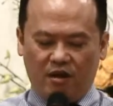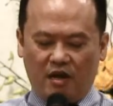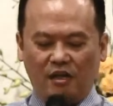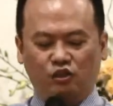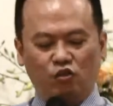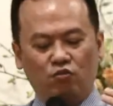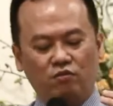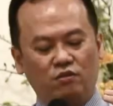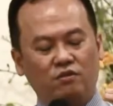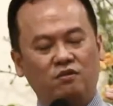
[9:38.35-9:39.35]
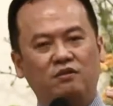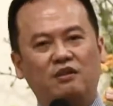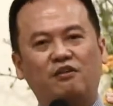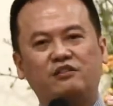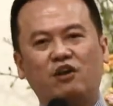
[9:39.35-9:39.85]
And so,
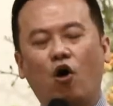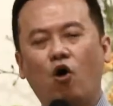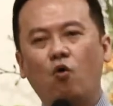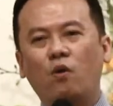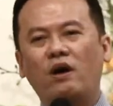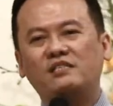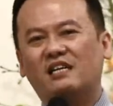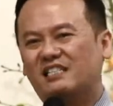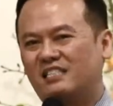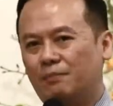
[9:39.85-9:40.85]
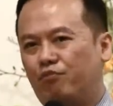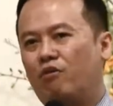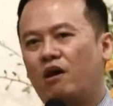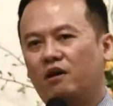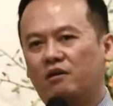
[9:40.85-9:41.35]
there is always a
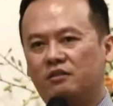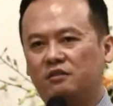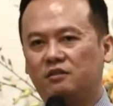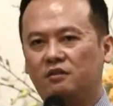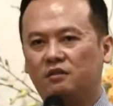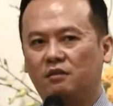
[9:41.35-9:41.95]
surprise.